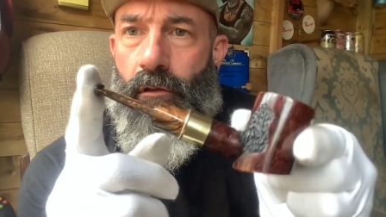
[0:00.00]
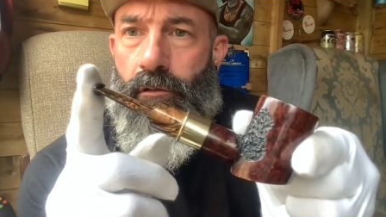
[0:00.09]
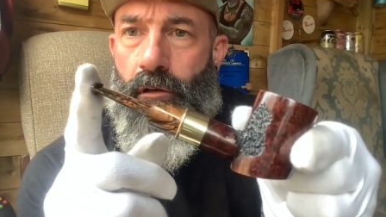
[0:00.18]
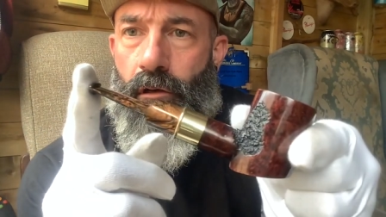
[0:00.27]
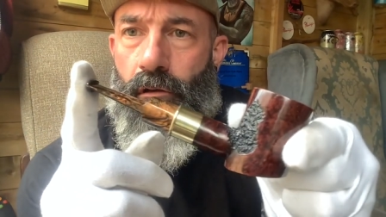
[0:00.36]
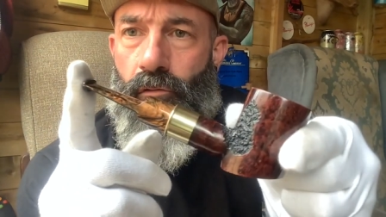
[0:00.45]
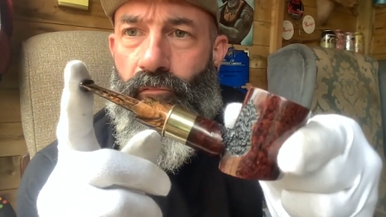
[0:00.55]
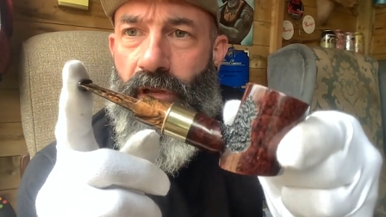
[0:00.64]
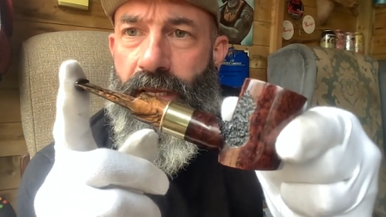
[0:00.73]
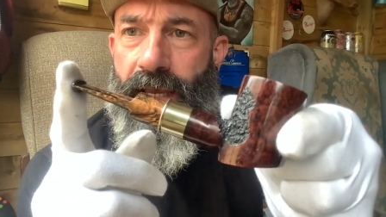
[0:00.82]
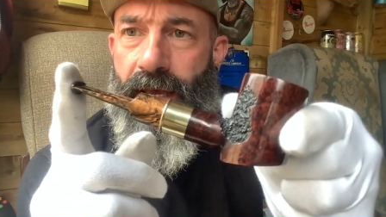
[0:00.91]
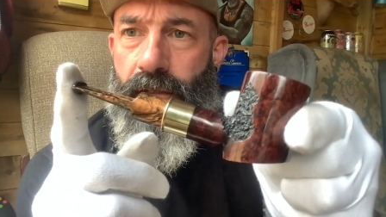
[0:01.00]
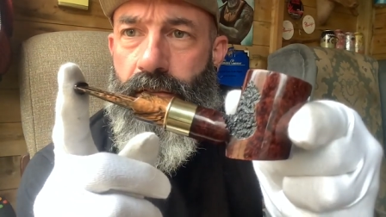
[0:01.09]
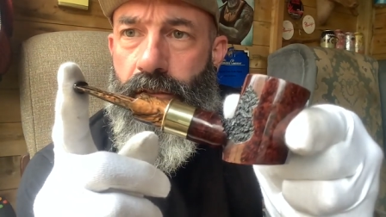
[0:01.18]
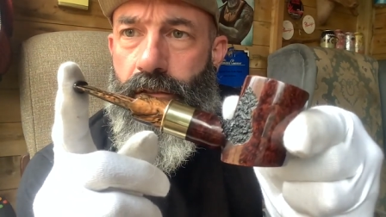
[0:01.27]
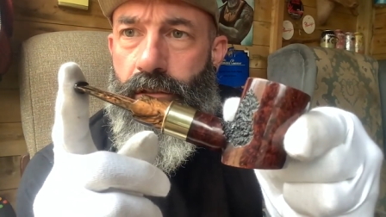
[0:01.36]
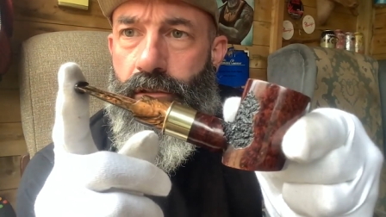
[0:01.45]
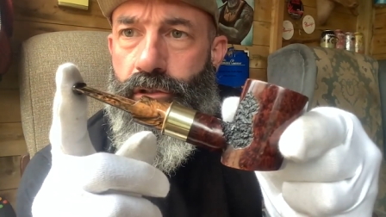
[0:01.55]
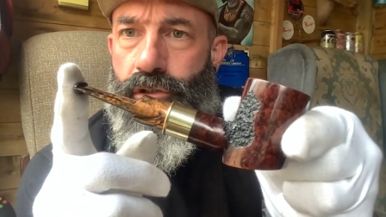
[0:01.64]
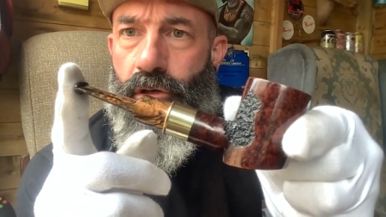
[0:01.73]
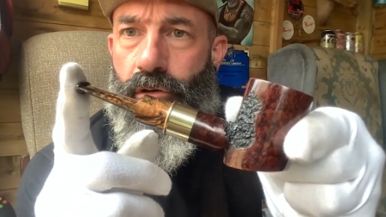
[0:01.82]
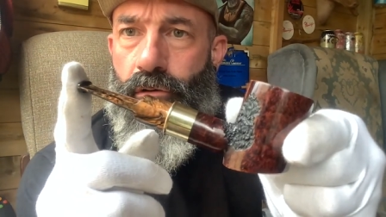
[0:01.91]
so a lovely canted
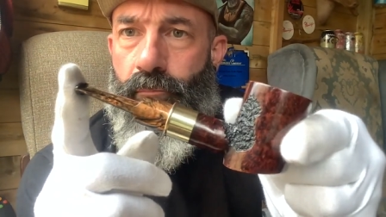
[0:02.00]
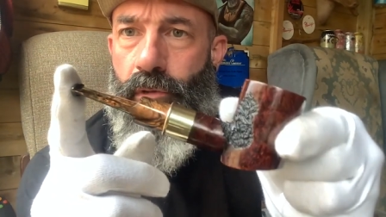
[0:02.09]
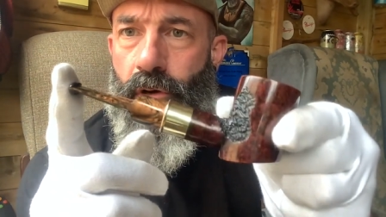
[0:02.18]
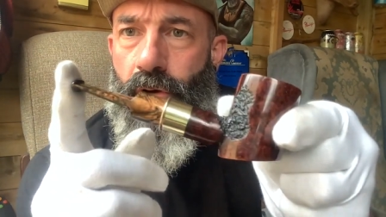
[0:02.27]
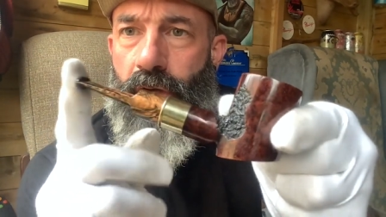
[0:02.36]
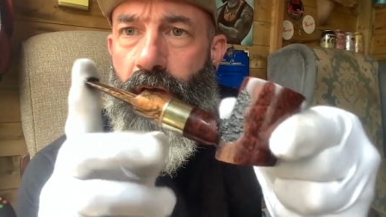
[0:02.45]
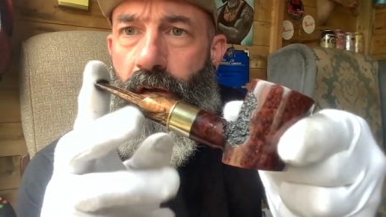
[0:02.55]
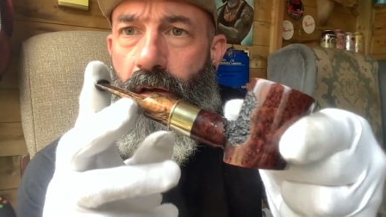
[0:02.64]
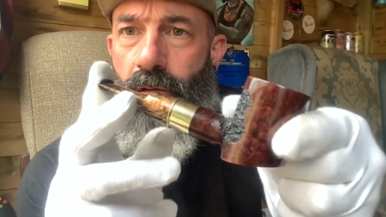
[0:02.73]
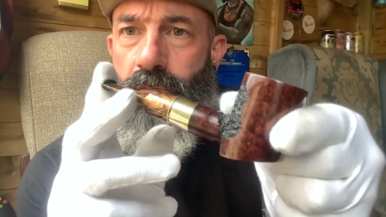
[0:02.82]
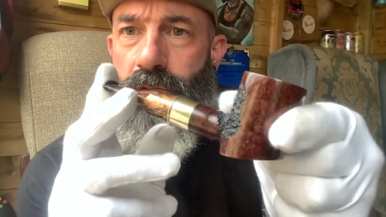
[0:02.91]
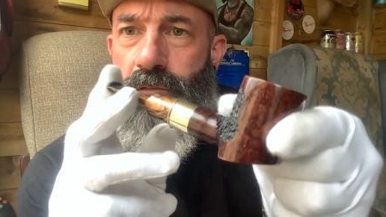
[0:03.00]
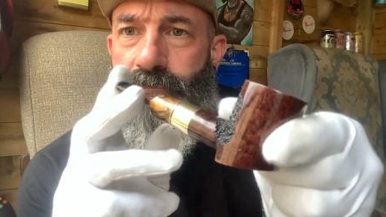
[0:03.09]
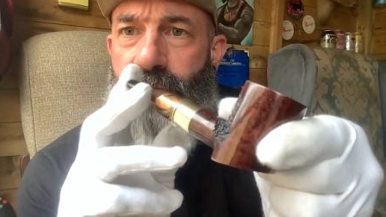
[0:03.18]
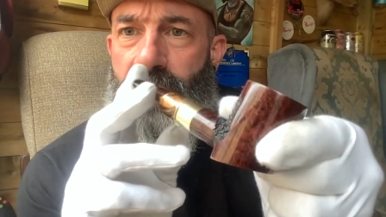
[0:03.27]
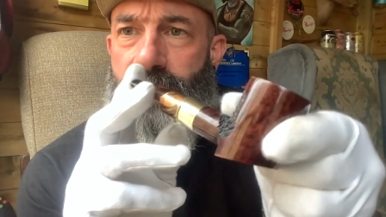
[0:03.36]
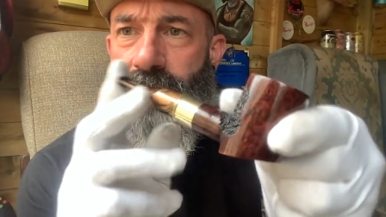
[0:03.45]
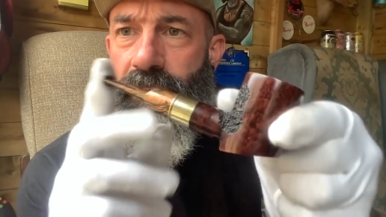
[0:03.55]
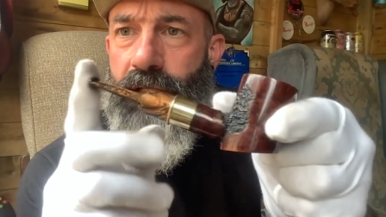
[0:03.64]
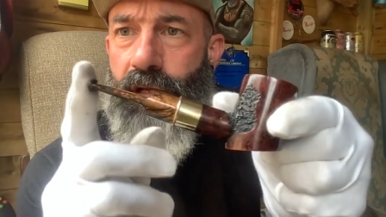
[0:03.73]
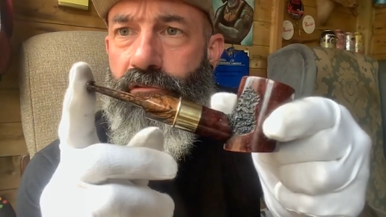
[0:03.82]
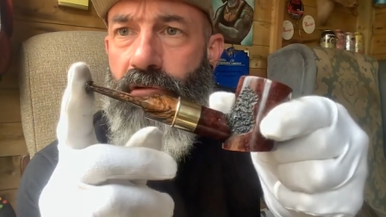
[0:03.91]
shotgun poker with some
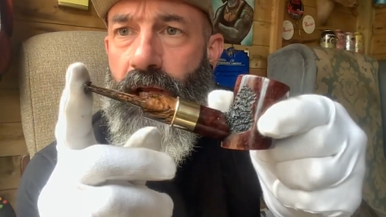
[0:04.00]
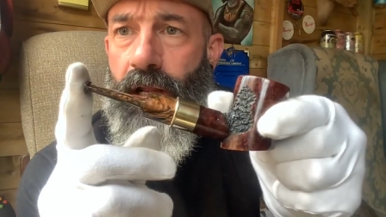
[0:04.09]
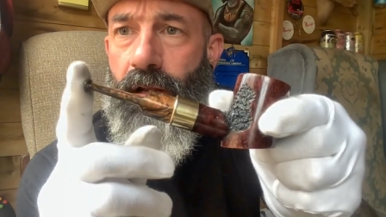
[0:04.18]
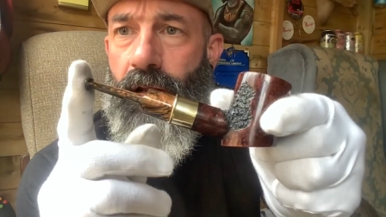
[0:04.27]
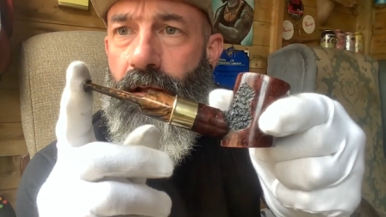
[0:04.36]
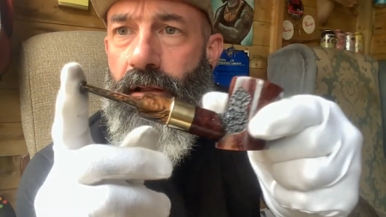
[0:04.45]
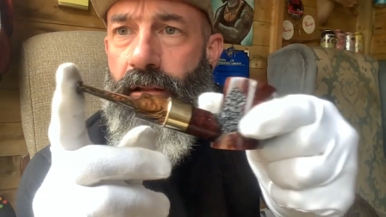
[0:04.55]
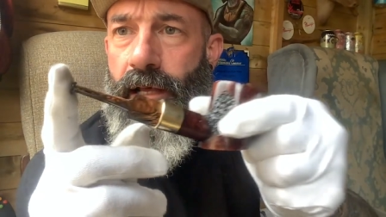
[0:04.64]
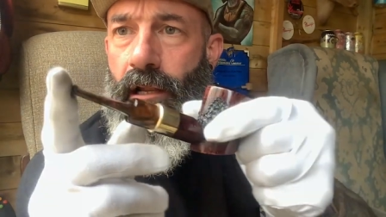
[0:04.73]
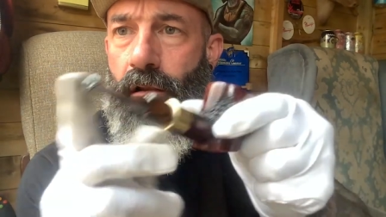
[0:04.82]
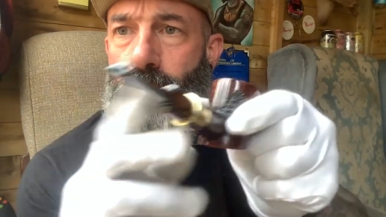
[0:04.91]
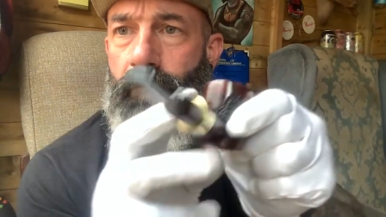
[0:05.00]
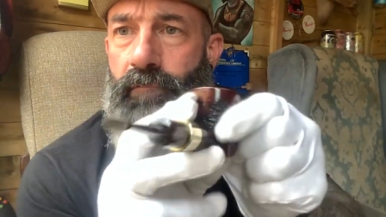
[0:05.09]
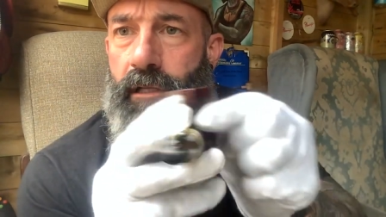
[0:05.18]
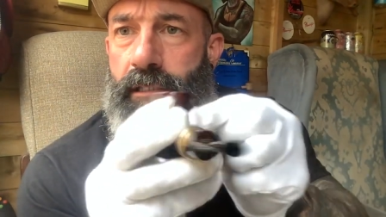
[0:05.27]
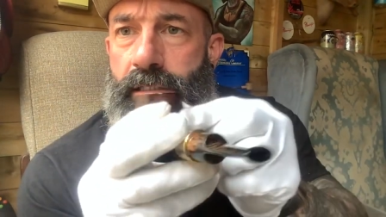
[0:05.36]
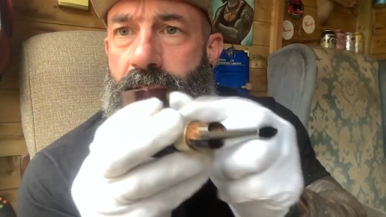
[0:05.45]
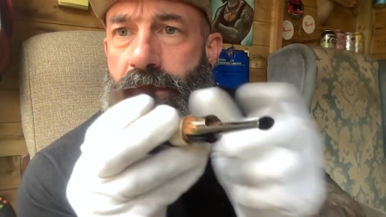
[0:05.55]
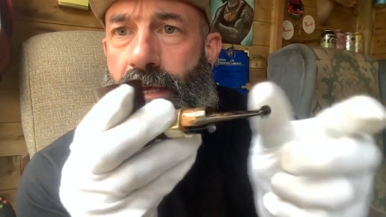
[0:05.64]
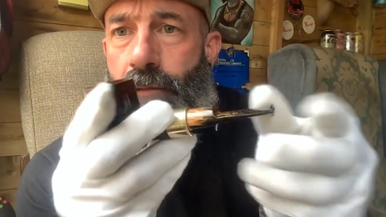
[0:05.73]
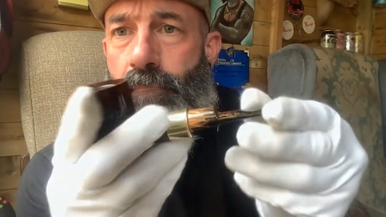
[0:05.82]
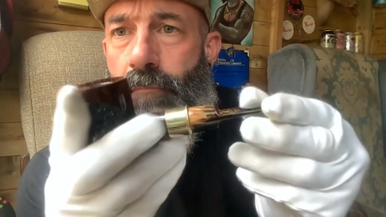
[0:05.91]
fantastic grain and that lovely
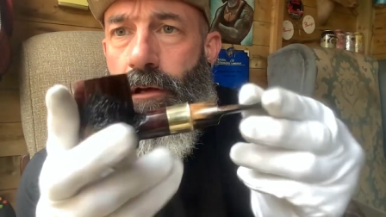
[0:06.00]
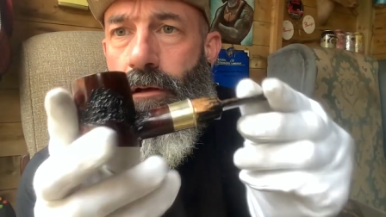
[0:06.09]
stem